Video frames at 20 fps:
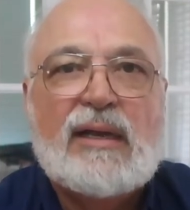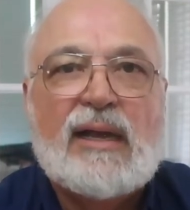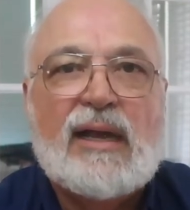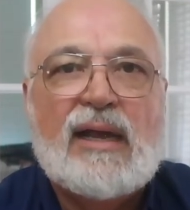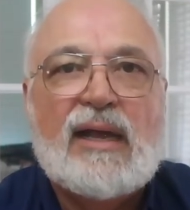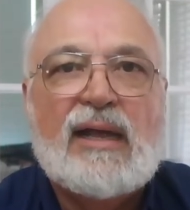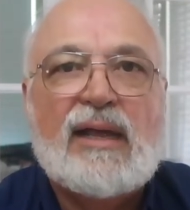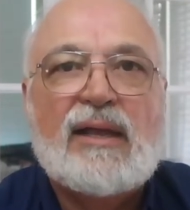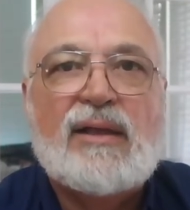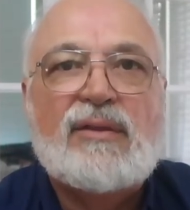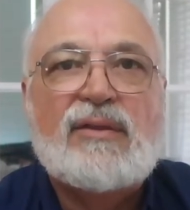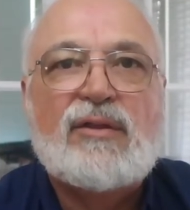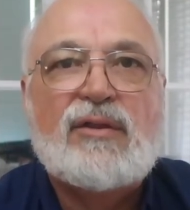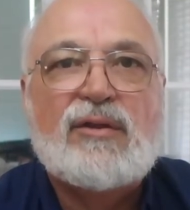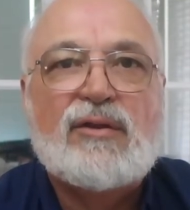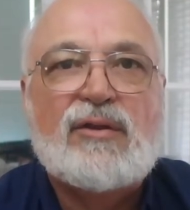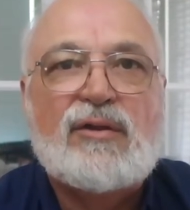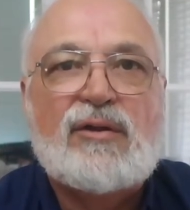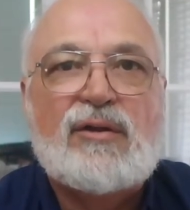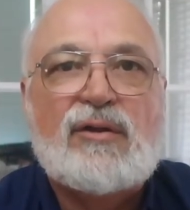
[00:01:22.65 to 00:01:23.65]
and
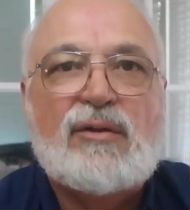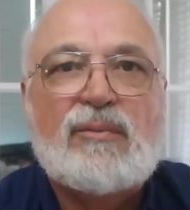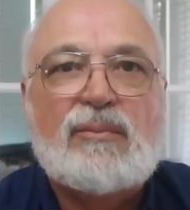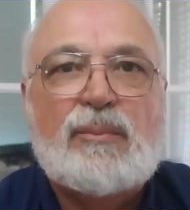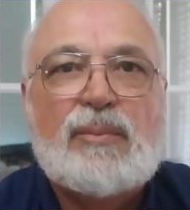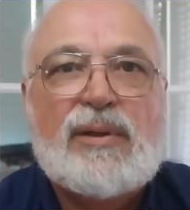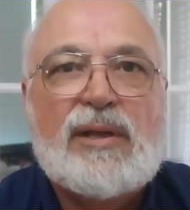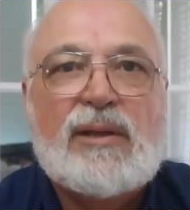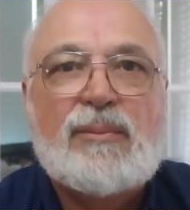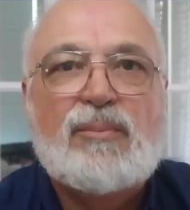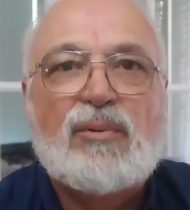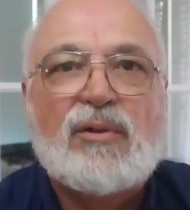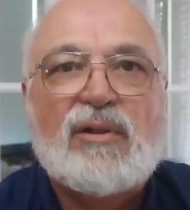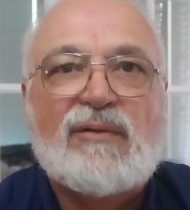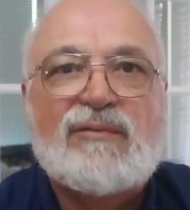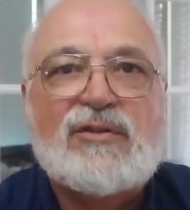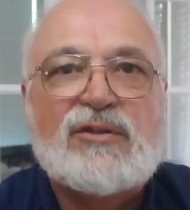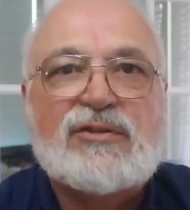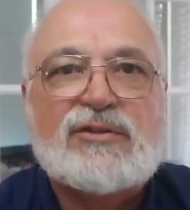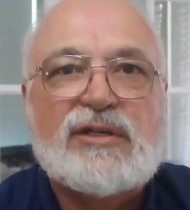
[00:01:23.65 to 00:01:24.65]
the people
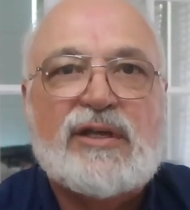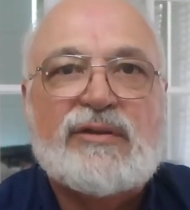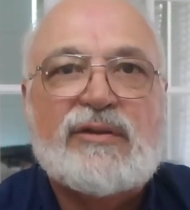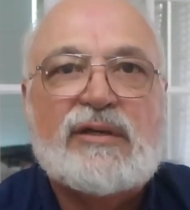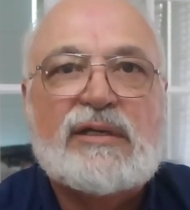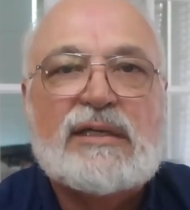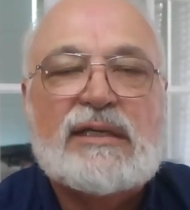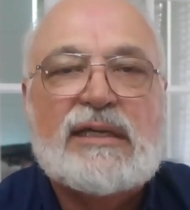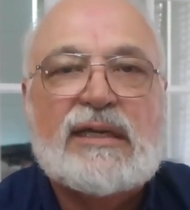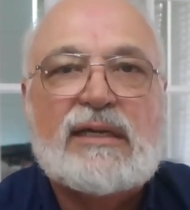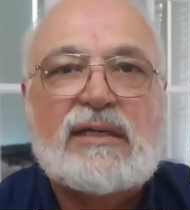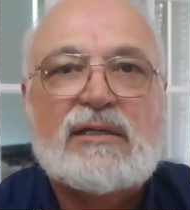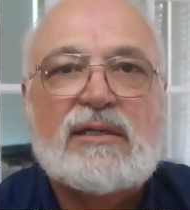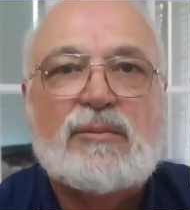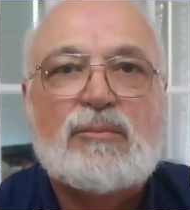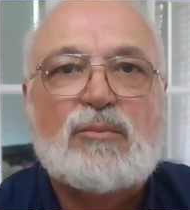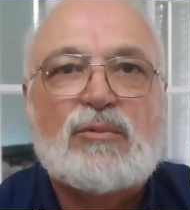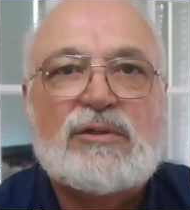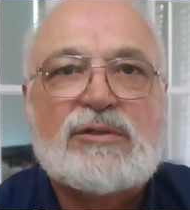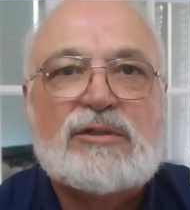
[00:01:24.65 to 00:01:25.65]
of the southern
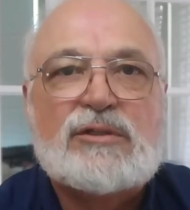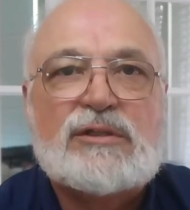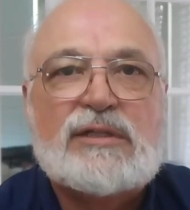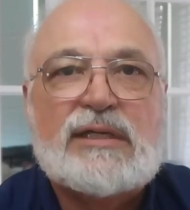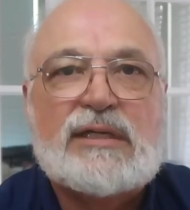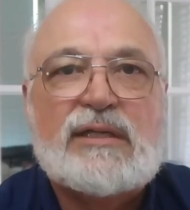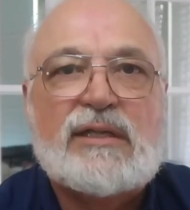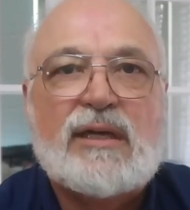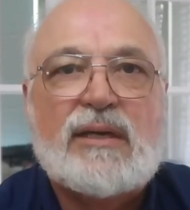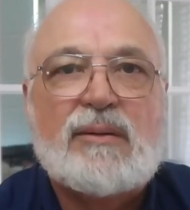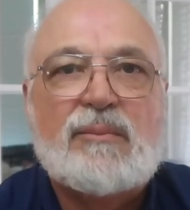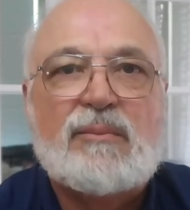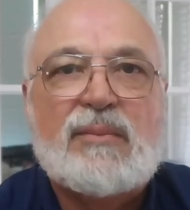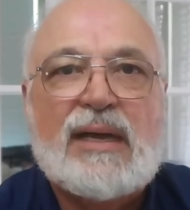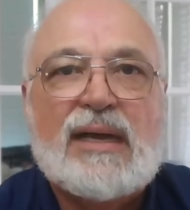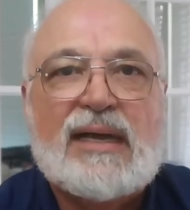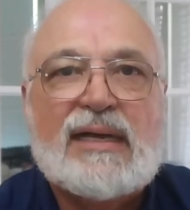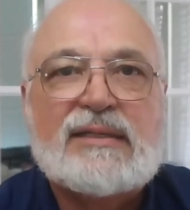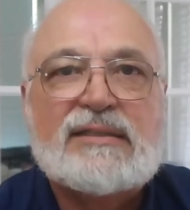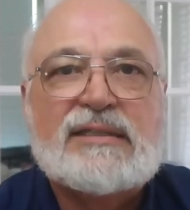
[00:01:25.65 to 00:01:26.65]
kingdom would see them
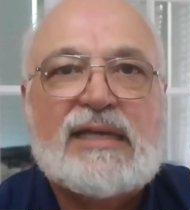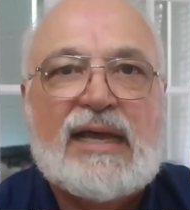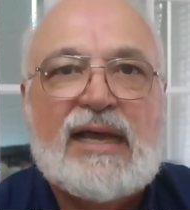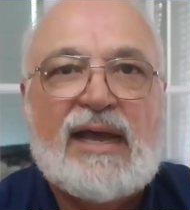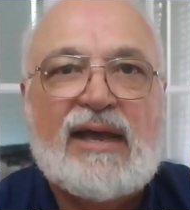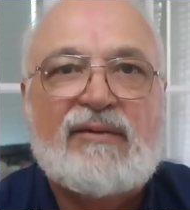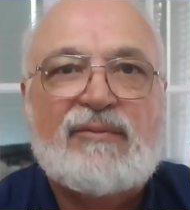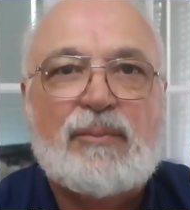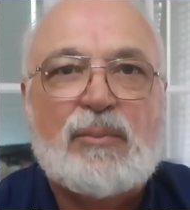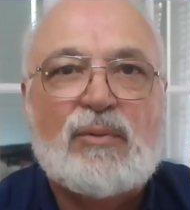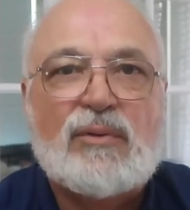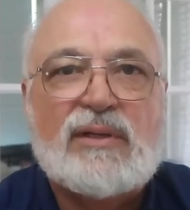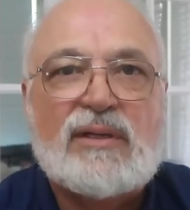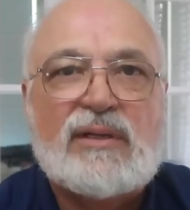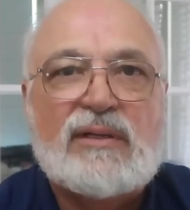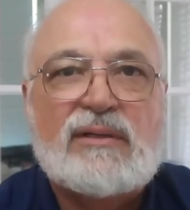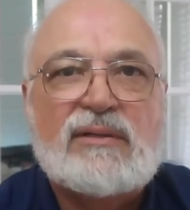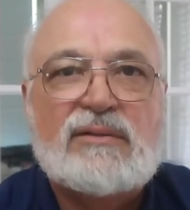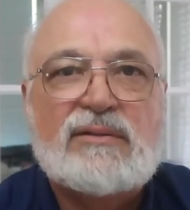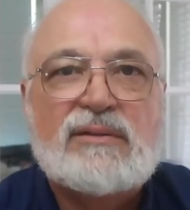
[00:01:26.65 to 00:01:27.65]
as
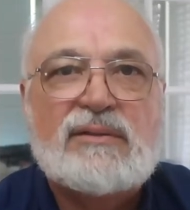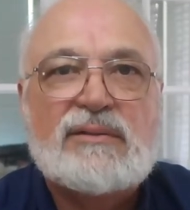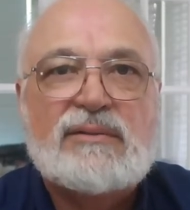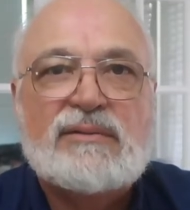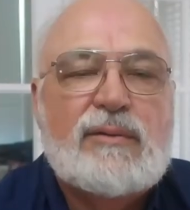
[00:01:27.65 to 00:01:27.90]
half-breeds.